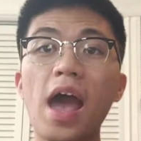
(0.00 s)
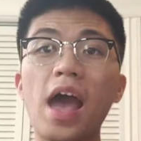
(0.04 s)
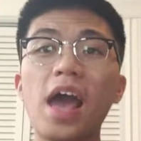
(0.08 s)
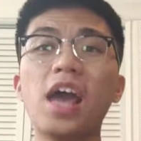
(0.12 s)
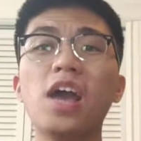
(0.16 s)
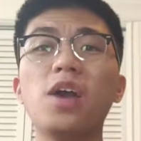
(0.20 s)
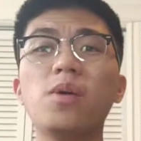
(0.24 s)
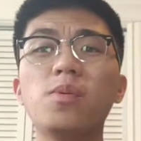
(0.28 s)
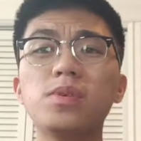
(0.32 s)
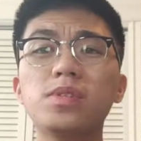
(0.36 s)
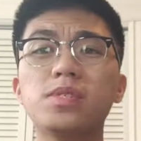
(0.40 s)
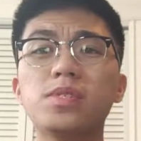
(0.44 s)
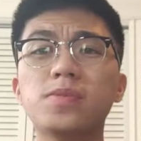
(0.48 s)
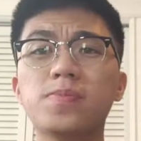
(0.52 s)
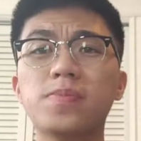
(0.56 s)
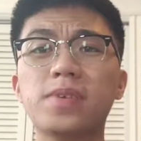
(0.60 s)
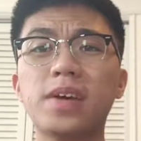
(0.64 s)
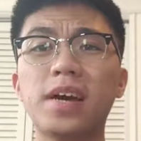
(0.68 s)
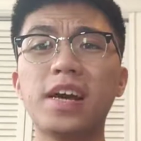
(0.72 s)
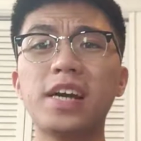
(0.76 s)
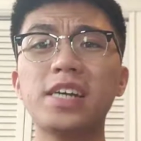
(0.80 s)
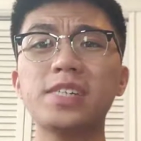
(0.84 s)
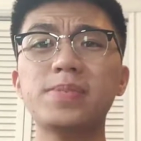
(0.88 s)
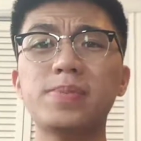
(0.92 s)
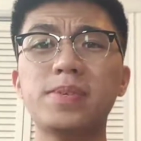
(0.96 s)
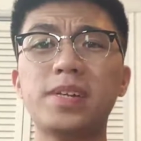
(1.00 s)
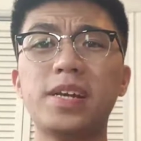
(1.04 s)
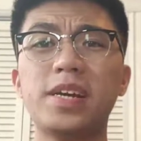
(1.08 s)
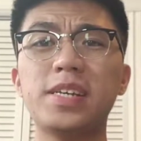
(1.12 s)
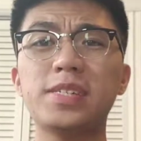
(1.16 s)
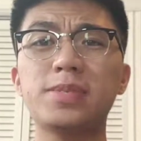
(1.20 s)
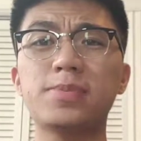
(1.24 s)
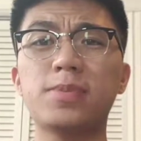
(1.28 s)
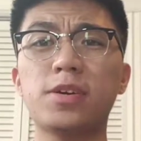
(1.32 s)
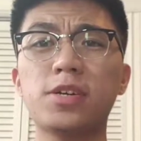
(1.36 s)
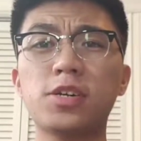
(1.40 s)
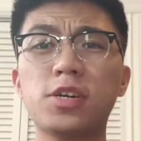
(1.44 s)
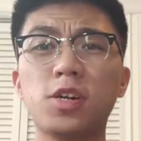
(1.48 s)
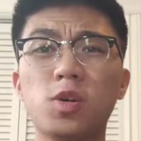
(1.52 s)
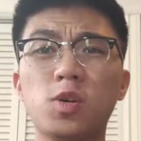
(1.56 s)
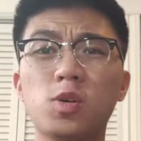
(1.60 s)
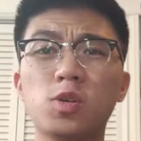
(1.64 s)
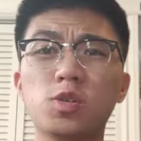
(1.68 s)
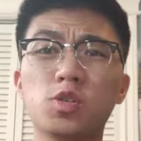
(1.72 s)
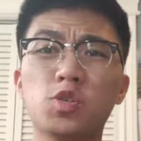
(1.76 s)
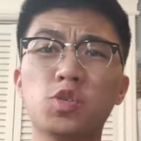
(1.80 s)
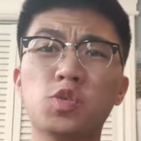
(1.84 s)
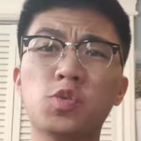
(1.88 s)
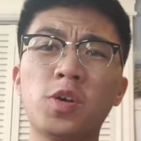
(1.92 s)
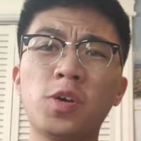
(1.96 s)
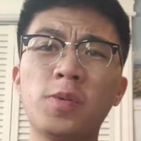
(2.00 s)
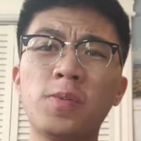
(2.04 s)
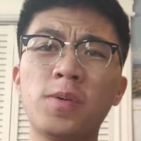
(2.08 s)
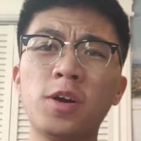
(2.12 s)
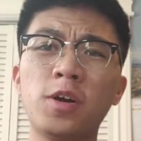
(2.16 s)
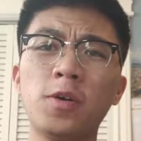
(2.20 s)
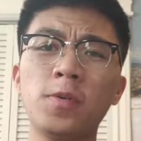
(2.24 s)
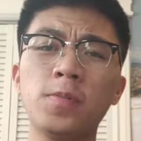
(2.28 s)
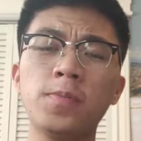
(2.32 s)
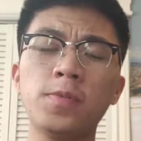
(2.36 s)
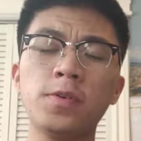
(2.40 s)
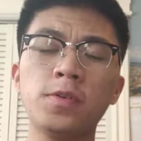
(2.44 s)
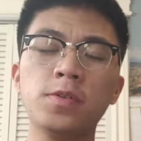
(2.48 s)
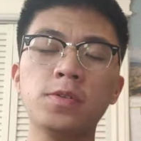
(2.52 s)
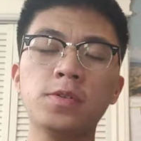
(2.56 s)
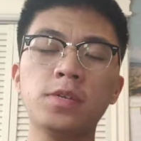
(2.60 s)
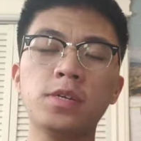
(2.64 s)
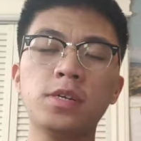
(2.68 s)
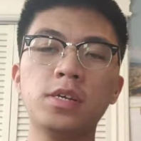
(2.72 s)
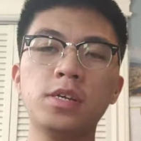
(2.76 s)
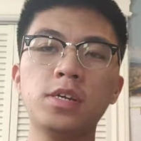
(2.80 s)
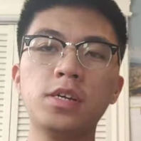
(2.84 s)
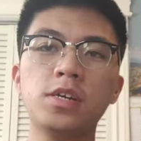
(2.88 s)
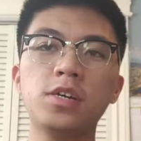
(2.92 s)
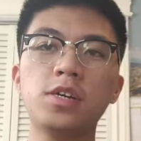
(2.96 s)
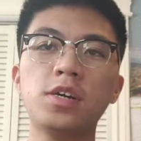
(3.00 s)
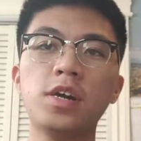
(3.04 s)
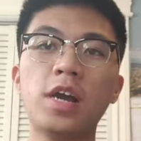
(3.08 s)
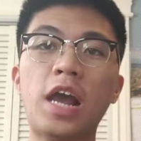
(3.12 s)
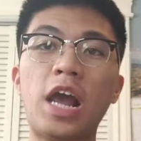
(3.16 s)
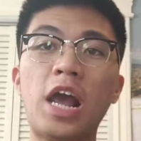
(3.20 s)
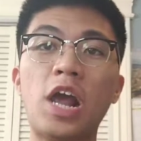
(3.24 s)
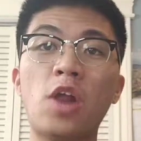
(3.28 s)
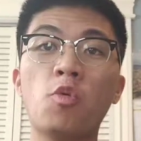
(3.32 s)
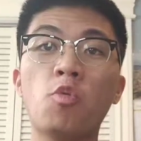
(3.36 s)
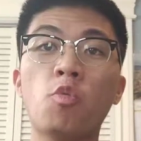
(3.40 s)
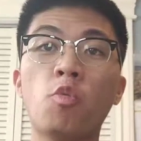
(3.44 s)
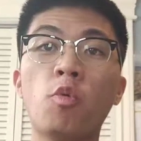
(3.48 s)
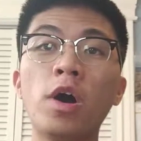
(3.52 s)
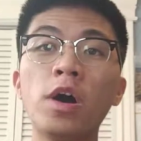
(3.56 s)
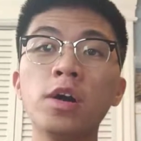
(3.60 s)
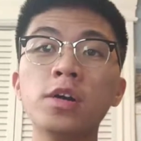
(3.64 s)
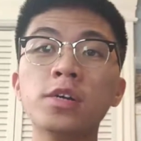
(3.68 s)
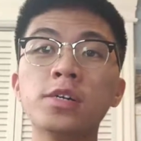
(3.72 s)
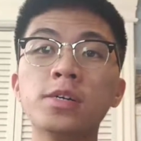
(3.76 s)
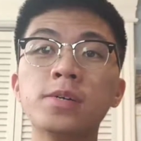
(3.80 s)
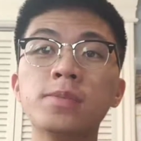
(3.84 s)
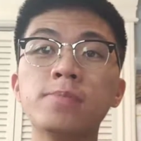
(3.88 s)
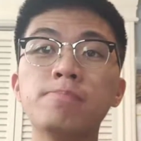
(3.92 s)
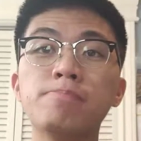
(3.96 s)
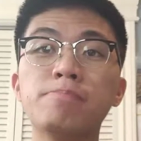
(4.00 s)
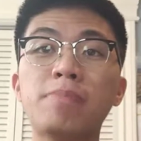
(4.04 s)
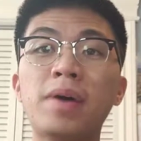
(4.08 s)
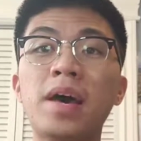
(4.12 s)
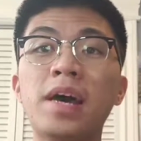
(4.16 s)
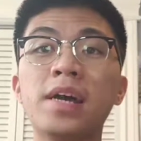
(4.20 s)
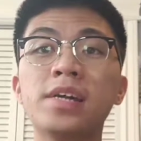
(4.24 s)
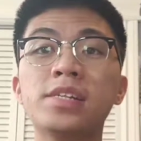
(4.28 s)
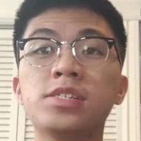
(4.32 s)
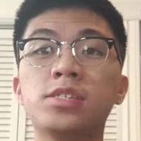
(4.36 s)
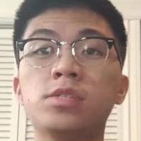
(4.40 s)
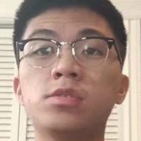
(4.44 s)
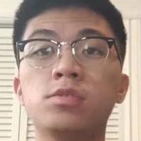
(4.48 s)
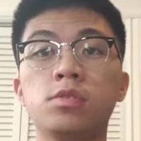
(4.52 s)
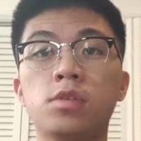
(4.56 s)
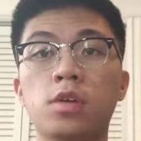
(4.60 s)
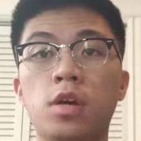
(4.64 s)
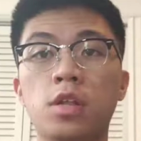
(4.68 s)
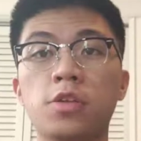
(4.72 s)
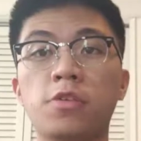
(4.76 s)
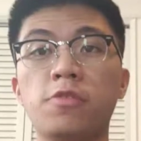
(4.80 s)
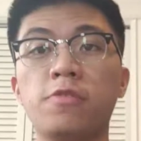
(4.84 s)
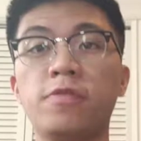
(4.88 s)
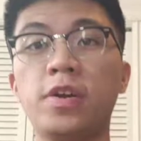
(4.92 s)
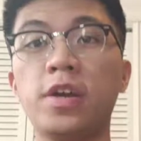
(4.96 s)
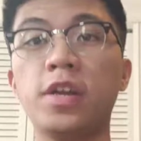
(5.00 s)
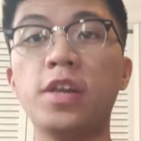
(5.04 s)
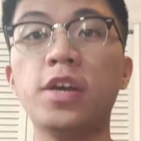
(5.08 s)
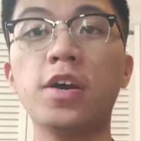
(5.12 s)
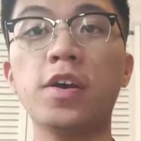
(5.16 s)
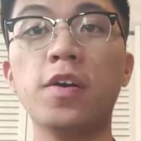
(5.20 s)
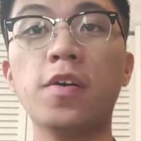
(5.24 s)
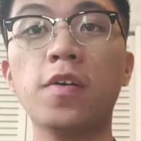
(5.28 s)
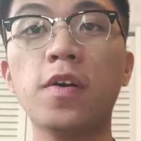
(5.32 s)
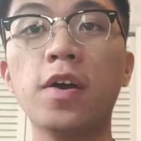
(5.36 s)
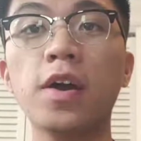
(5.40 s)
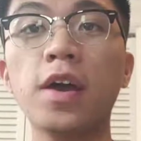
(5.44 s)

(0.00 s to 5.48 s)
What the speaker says: Hey, what's up guys, my name is Martin Elbo here, and welcome back to another video.